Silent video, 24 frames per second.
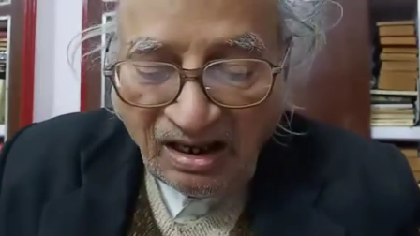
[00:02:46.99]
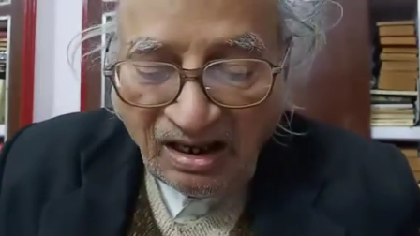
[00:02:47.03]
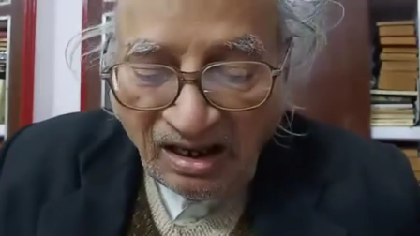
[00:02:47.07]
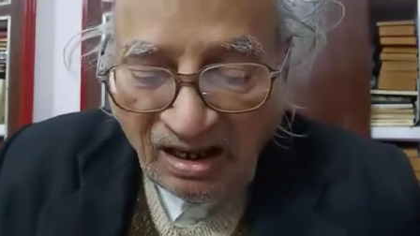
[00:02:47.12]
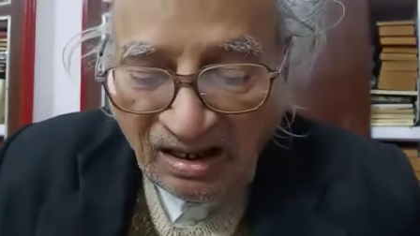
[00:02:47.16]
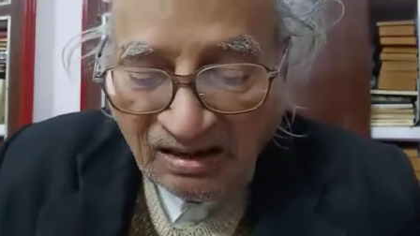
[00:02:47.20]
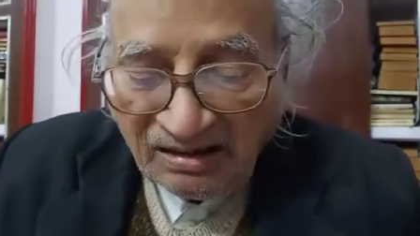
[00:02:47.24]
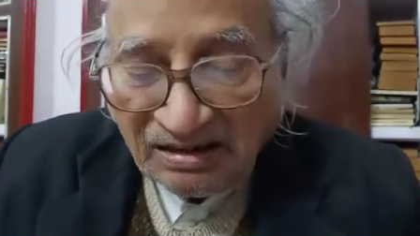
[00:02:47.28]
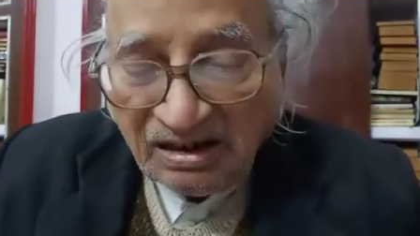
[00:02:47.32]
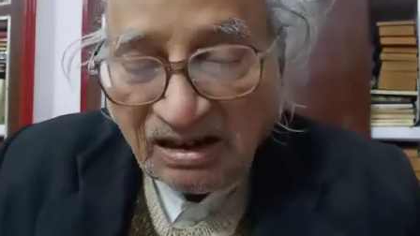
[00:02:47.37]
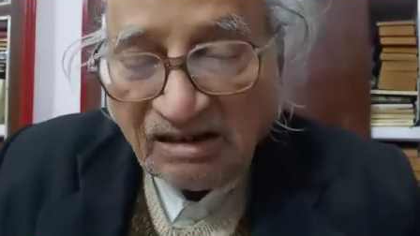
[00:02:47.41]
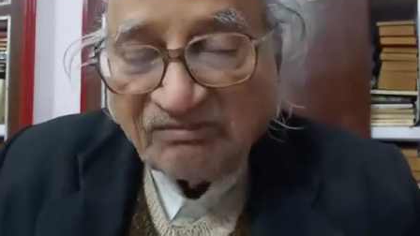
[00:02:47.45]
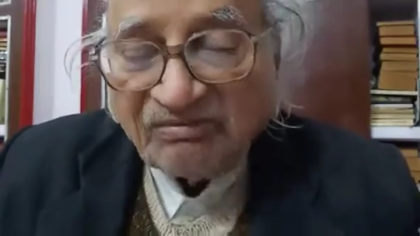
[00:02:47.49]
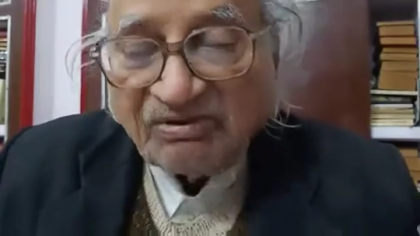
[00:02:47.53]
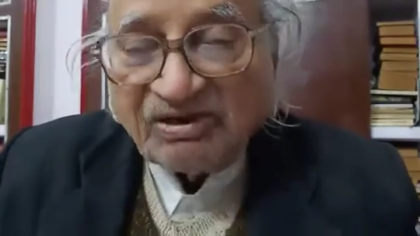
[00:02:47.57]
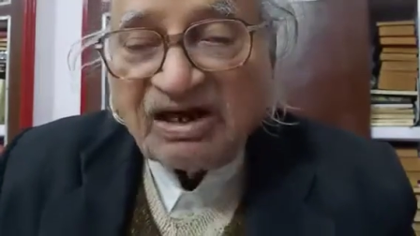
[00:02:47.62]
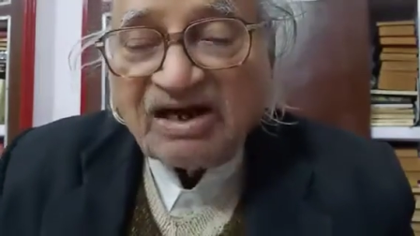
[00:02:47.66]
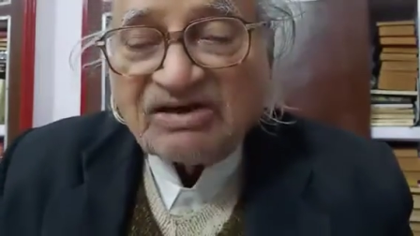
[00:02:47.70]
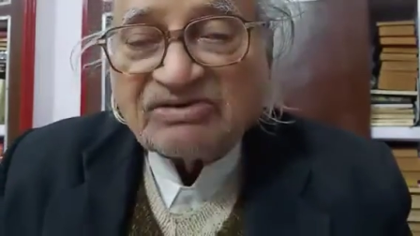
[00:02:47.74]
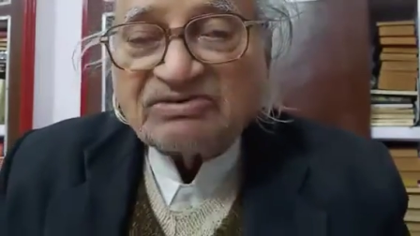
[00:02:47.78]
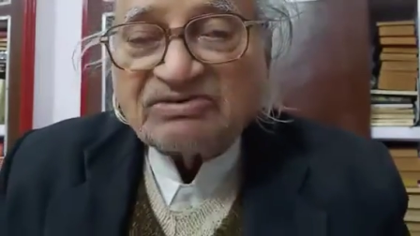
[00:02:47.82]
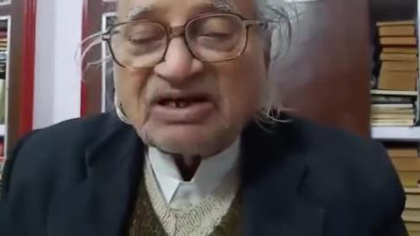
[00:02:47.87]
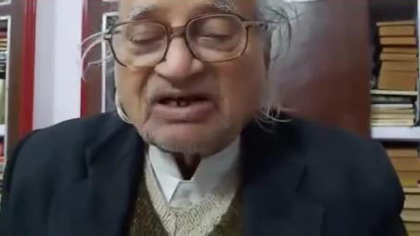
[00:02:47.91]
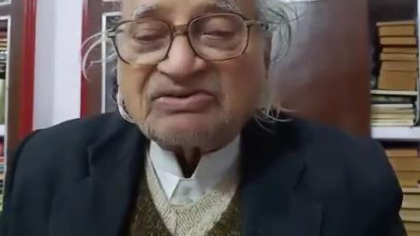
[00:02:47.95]
And then we
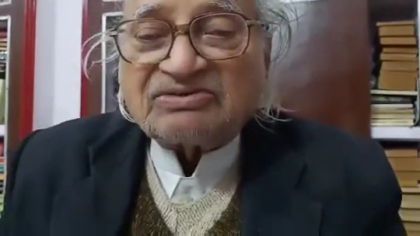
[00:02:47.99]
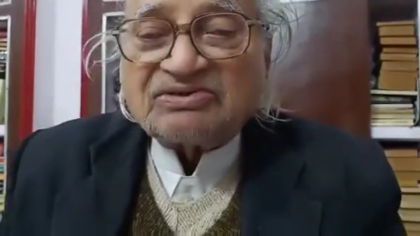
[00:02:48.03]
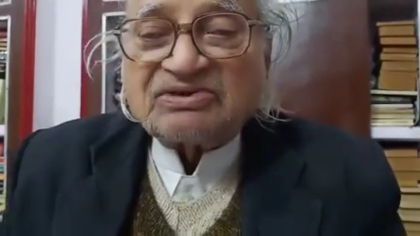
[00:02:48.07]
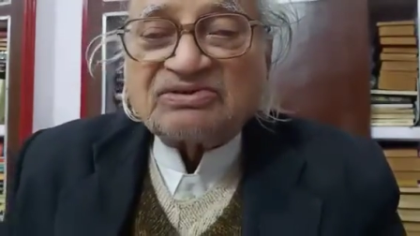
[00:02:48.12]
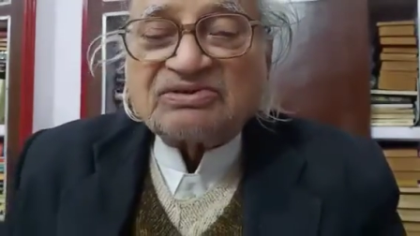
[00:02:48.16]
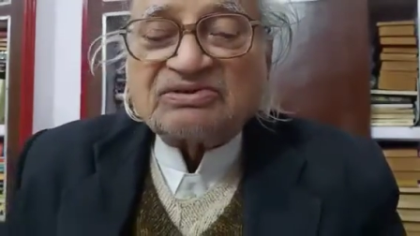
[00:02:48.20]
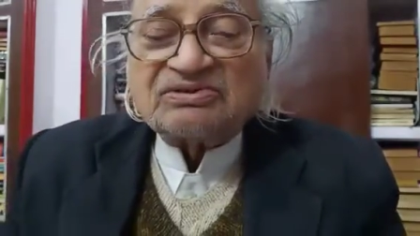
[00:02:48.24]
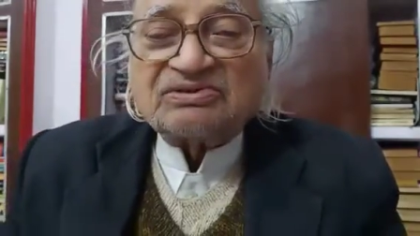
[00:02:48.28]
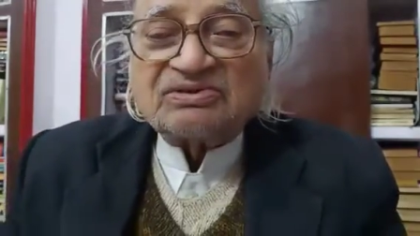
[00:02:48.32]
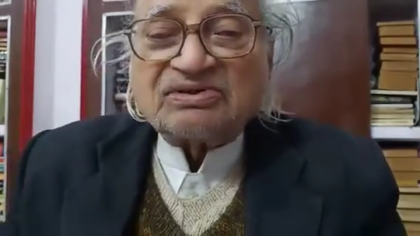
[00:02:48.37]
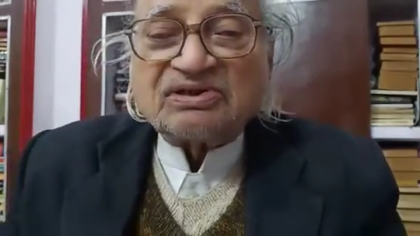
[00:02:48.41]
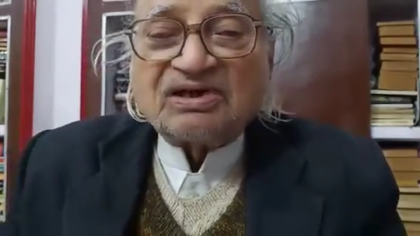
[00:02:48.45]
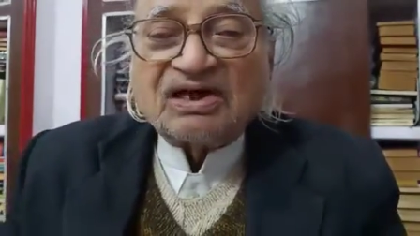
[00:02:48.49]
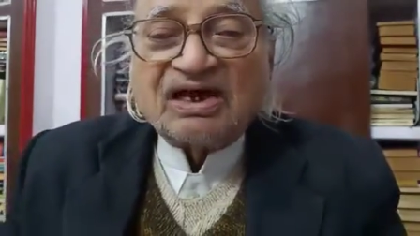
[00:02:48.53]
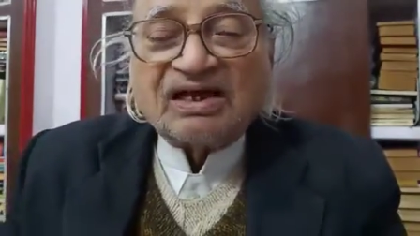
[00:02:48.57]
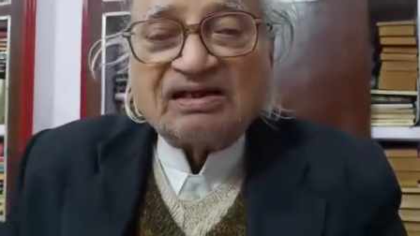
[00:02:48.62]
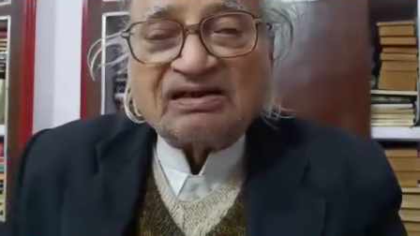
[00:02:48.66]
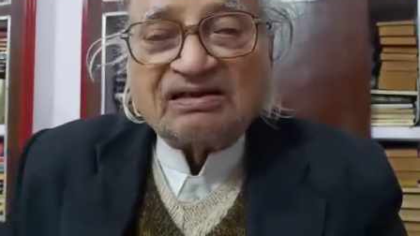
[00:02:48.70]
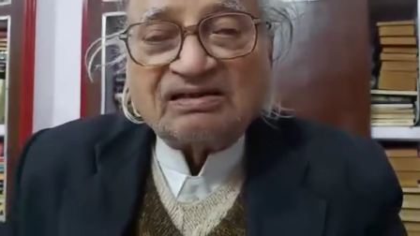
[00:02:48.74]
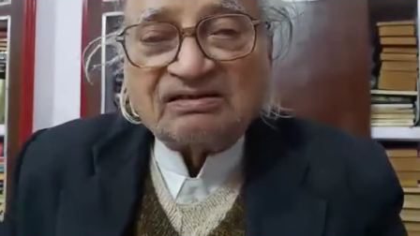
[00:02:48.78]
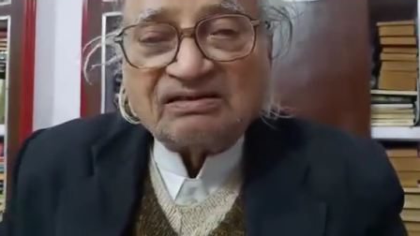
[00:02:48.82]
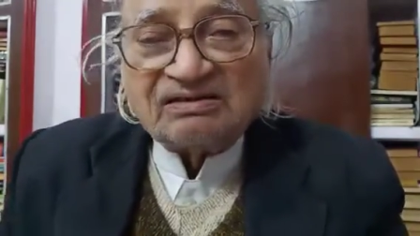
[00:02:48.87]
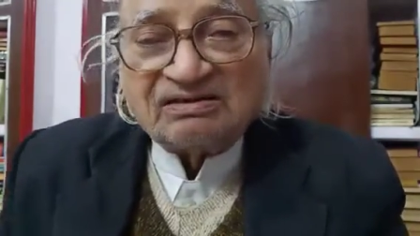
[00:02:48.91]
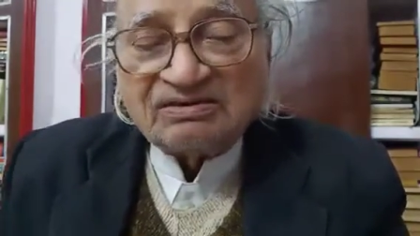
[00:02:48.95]
get success,
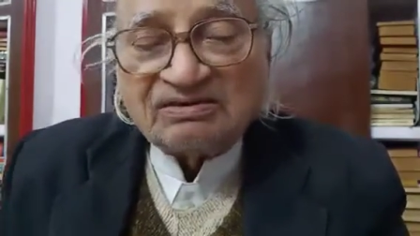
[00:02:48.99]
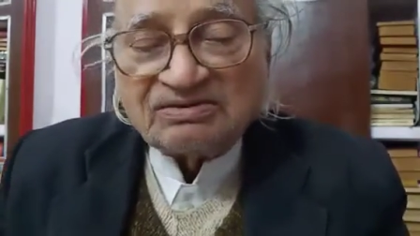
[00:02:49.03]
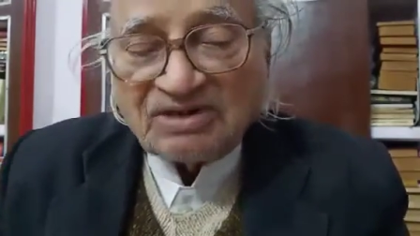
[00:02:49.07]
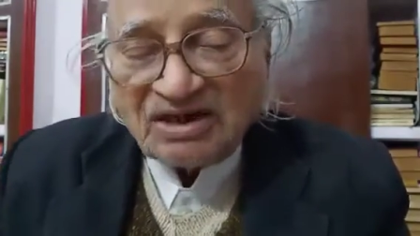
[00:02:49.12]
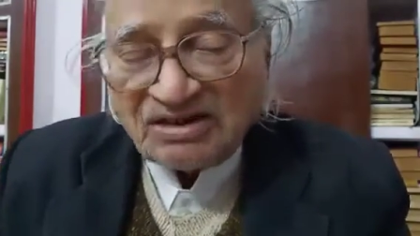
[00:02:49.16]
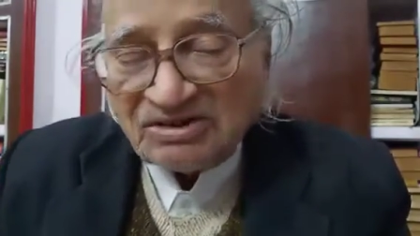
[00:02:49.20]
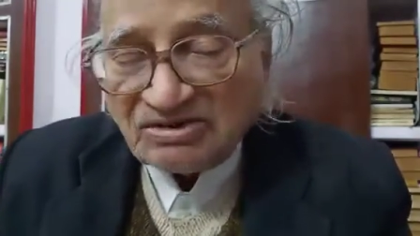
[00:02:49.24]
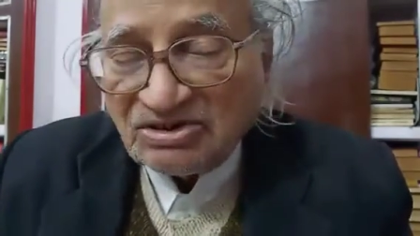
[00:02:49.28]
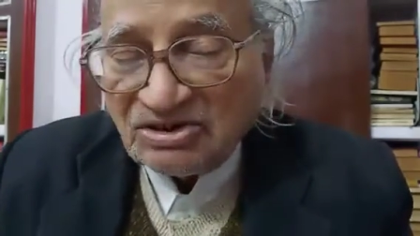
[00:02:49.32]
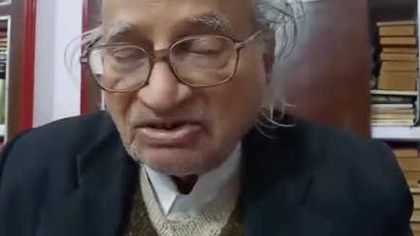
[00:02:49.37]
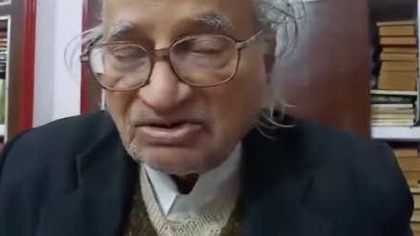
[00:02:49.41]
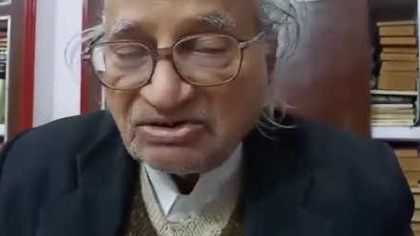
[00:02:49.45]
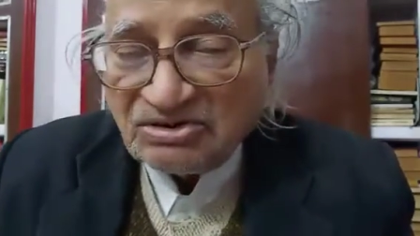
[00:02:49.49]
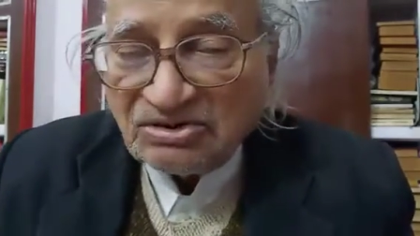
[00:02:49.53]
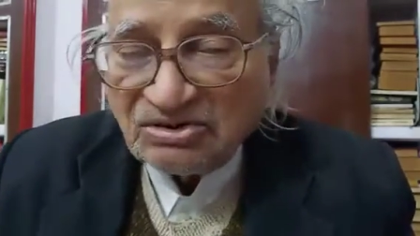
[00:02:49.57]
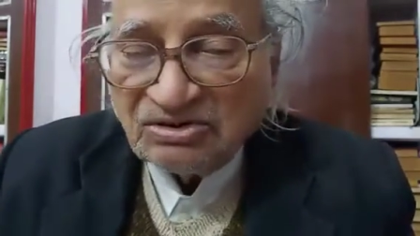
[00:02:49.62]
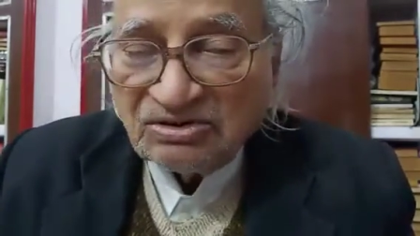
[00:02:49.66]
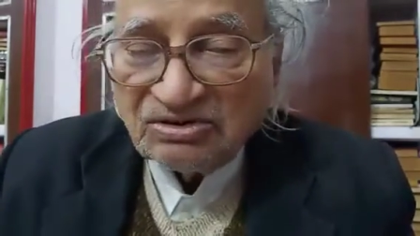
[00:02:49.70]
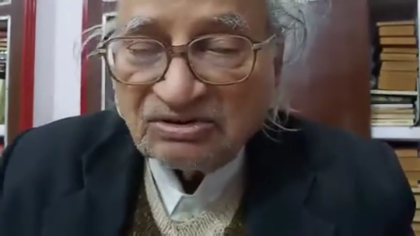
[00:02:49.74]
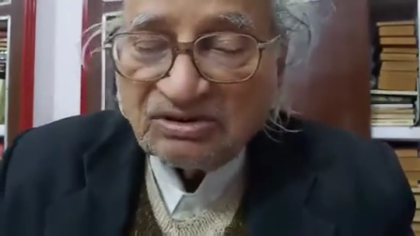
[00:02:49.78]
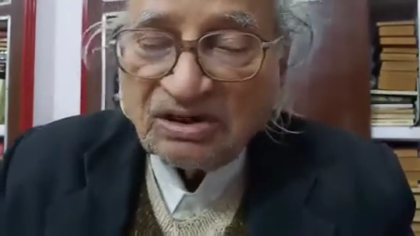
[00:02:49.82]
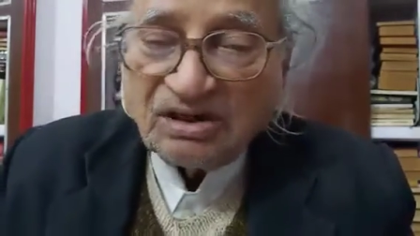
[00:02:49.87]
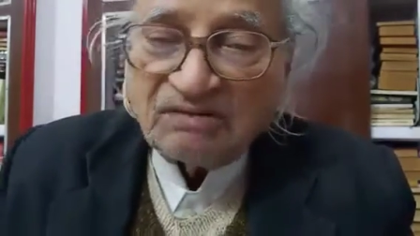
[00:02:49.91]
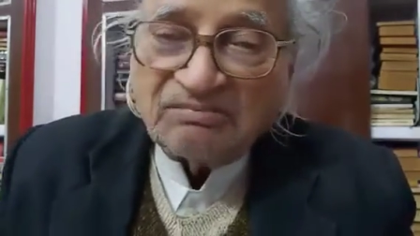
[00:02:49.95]
and success
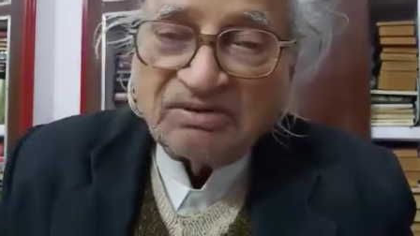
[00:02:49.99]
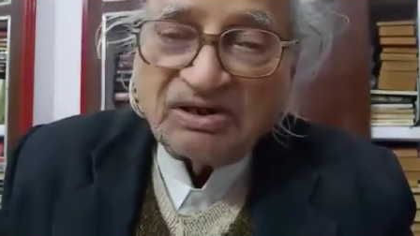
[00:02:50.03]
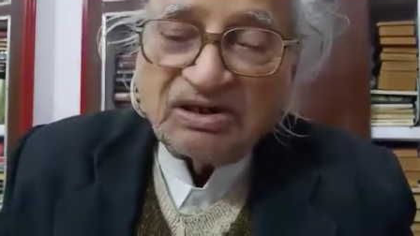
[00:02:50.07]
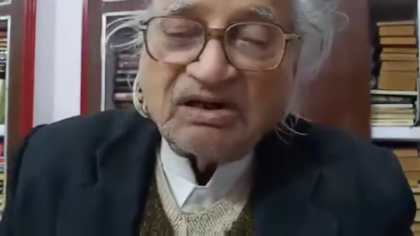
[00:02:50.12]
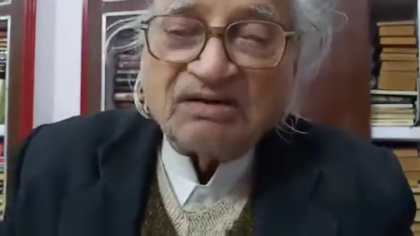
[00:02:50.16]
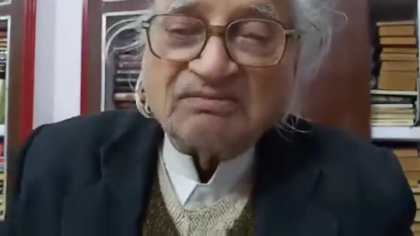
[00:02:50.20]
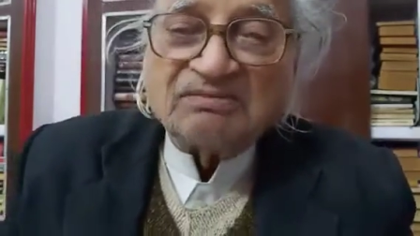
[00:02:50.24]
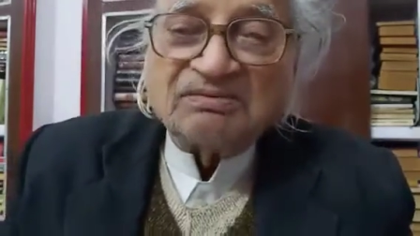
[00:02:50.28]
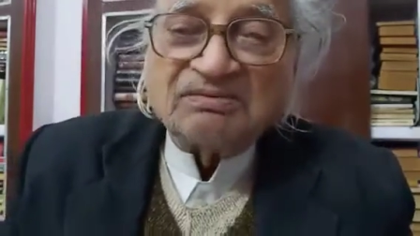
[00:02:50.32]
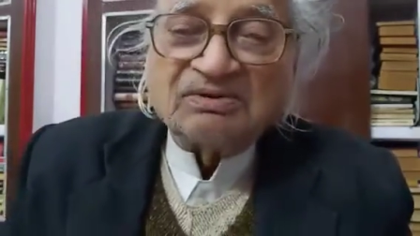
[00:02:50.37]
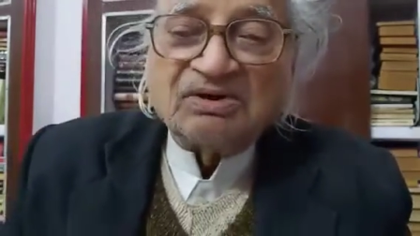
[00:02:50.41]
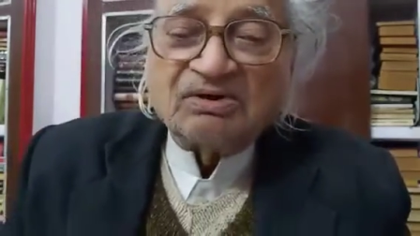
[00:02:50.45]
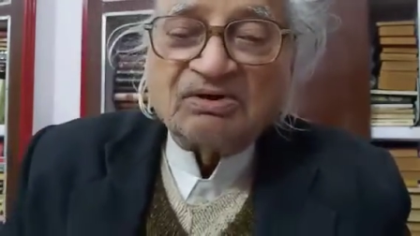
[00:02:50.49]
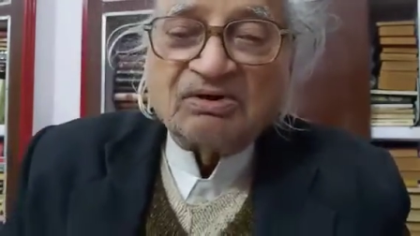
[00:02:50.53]
then becomes